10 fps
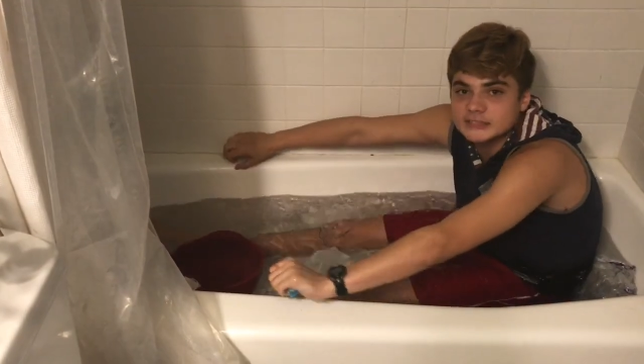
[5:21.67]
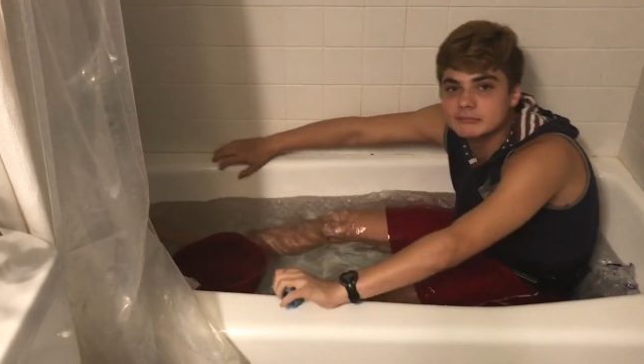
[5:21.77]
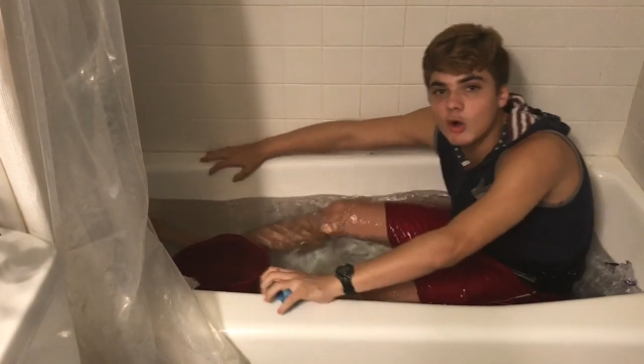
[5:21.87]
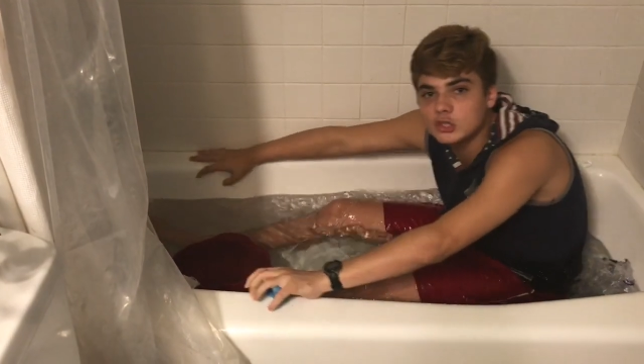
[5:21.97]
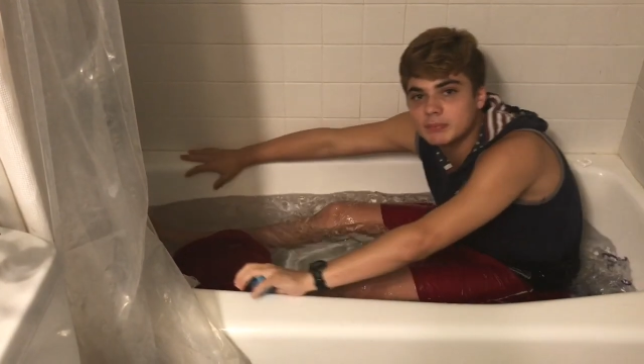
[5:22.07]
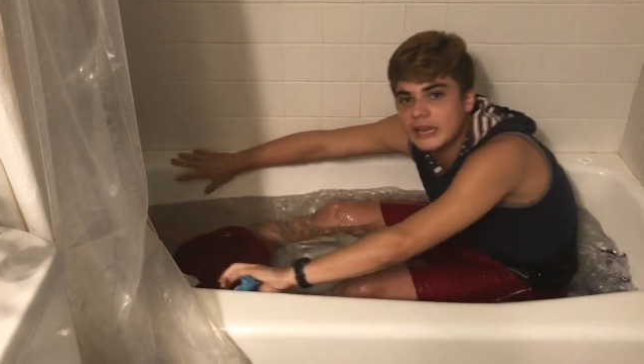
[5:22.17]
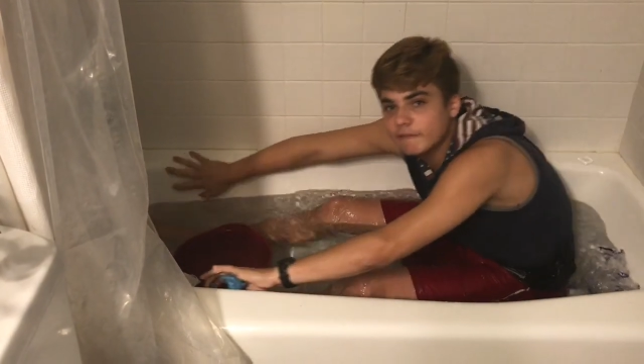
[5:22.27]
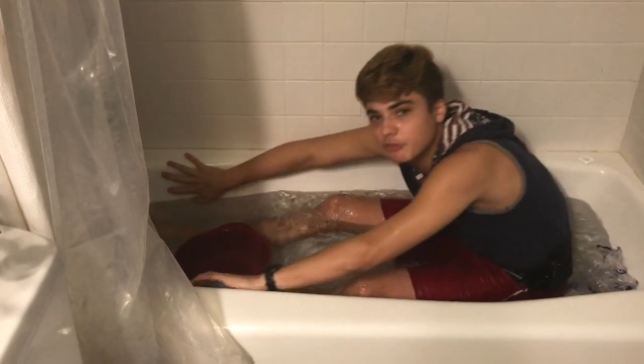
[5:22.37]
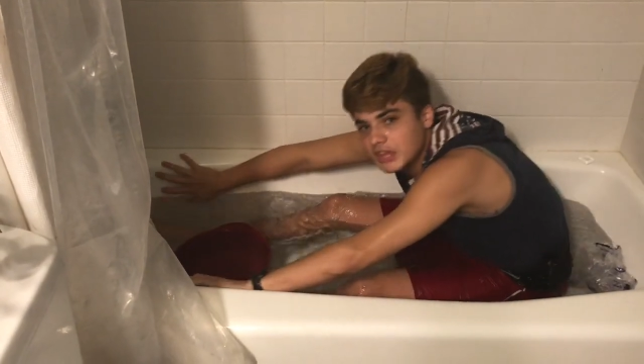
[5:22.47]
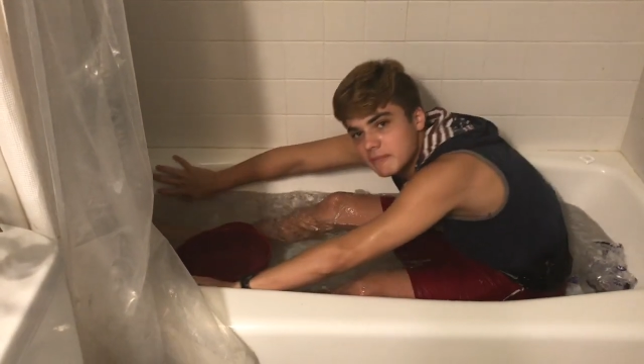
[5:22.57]
This is the most
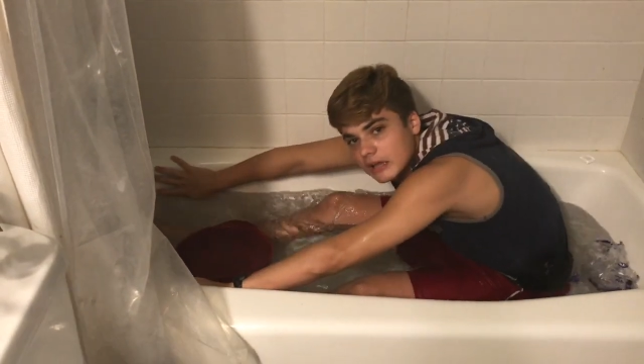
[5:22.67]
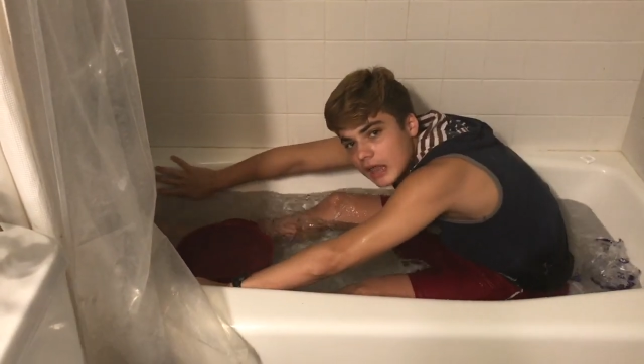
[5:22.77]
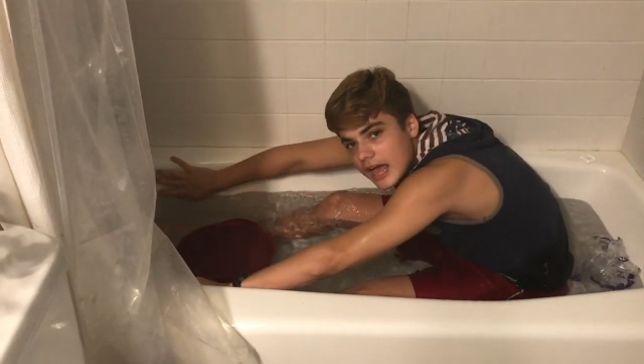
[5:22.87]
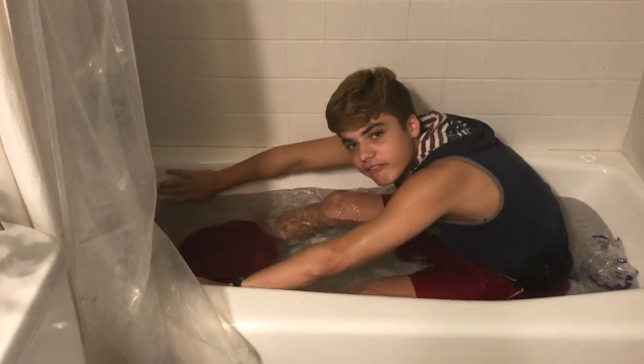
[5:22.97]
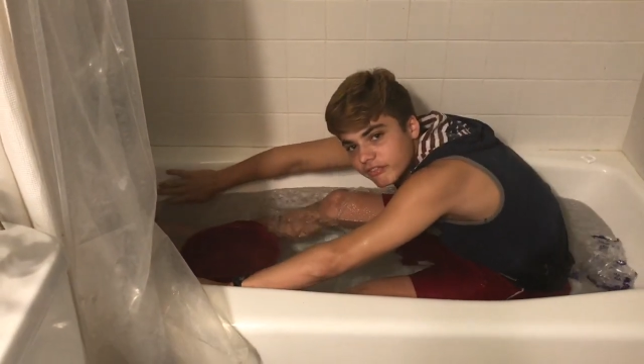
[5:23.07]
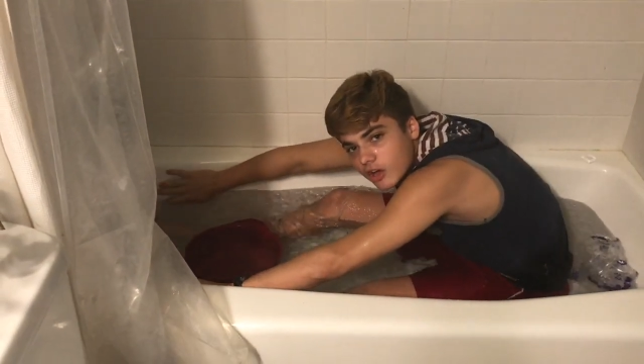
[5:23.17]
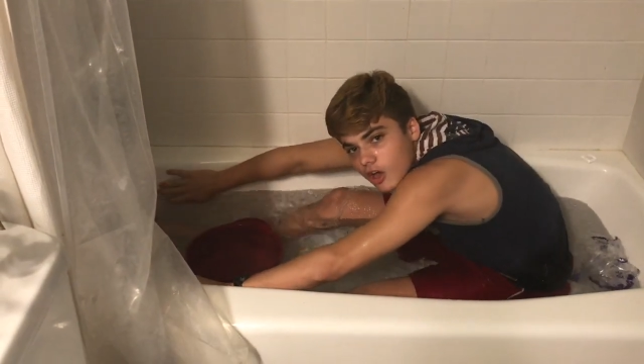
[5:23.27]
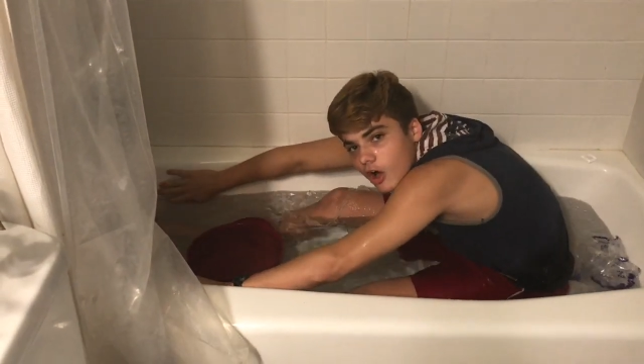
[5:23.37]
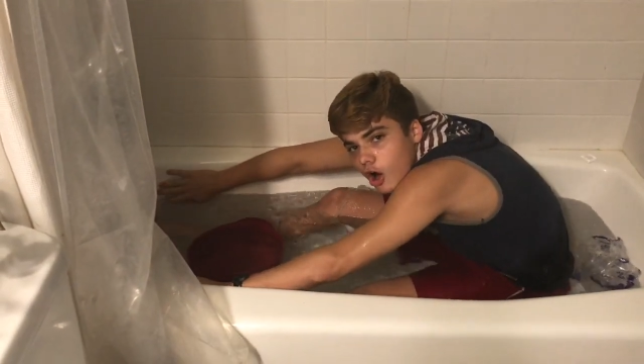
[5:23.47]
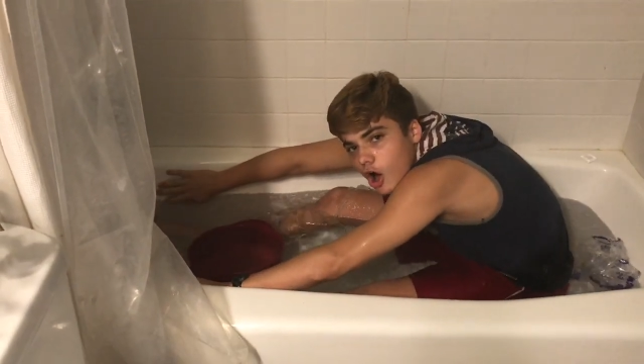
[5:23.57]
painful thing in my life.
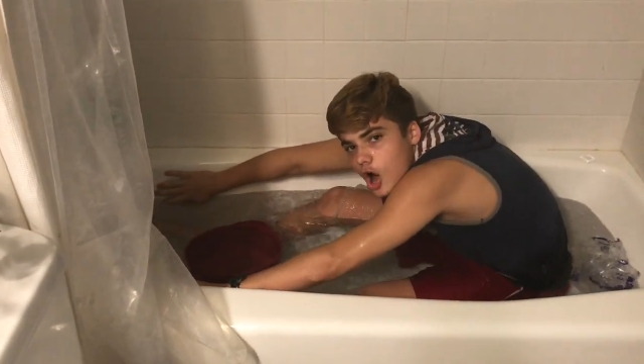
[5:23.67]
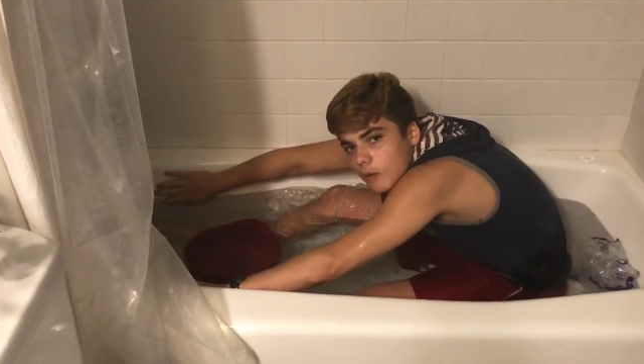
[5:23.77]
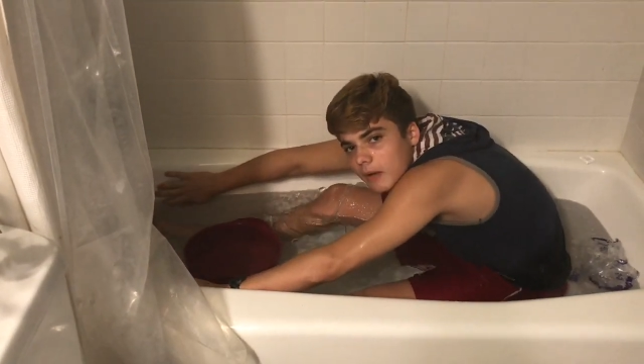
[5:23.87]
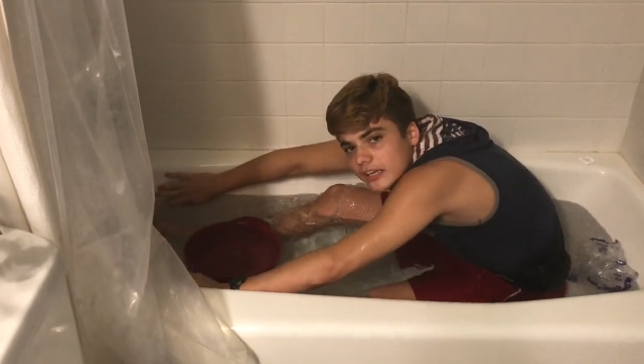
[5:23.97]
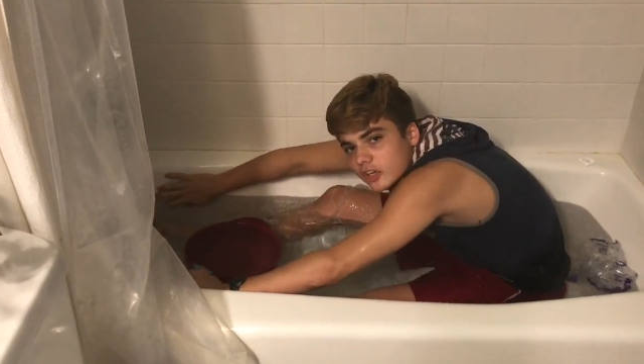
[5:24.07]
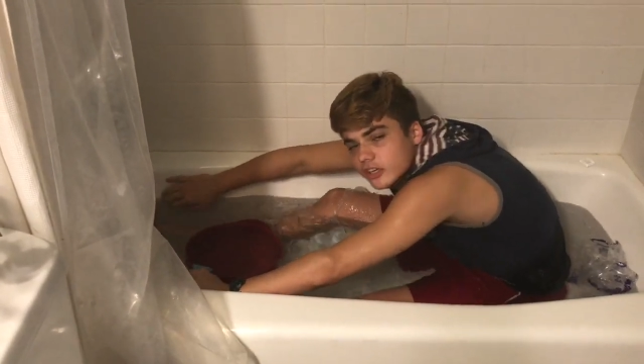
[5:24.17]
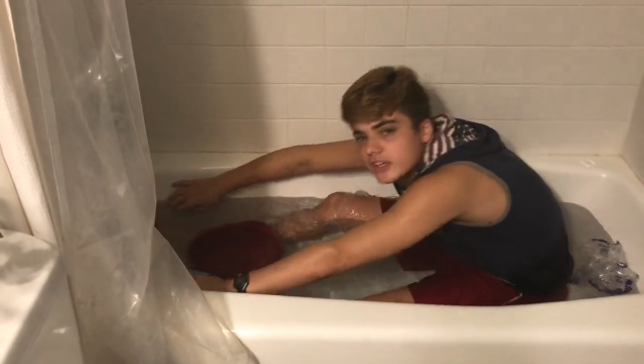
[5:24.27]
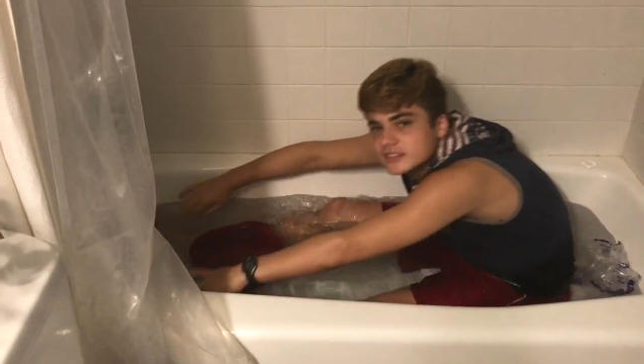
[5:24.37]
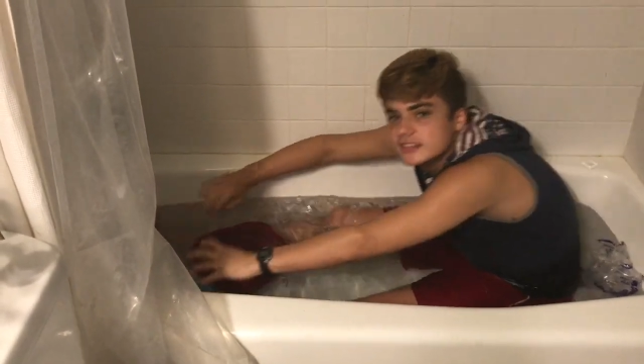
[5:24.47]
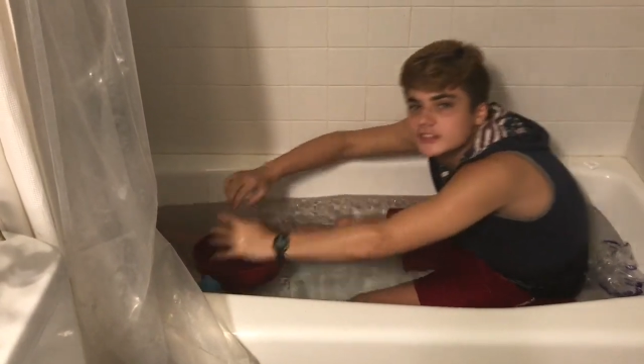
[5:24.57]
Oh my
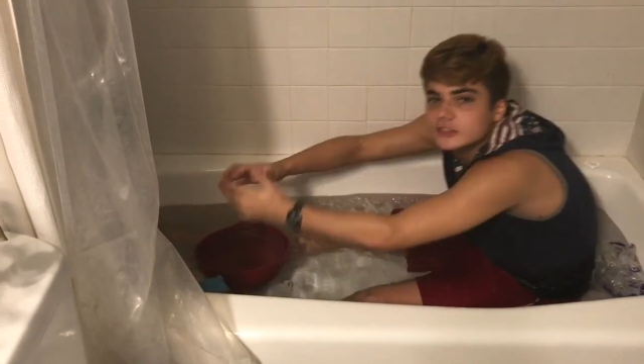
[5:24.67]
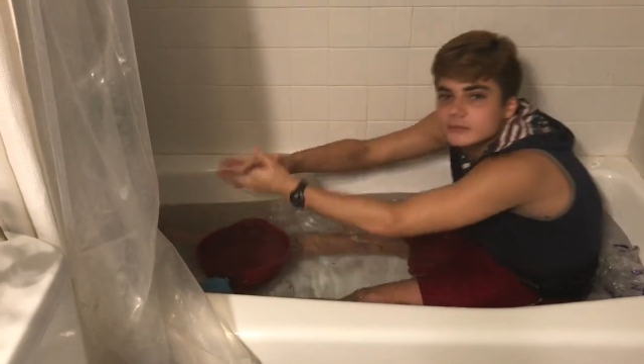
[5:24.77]
goodness.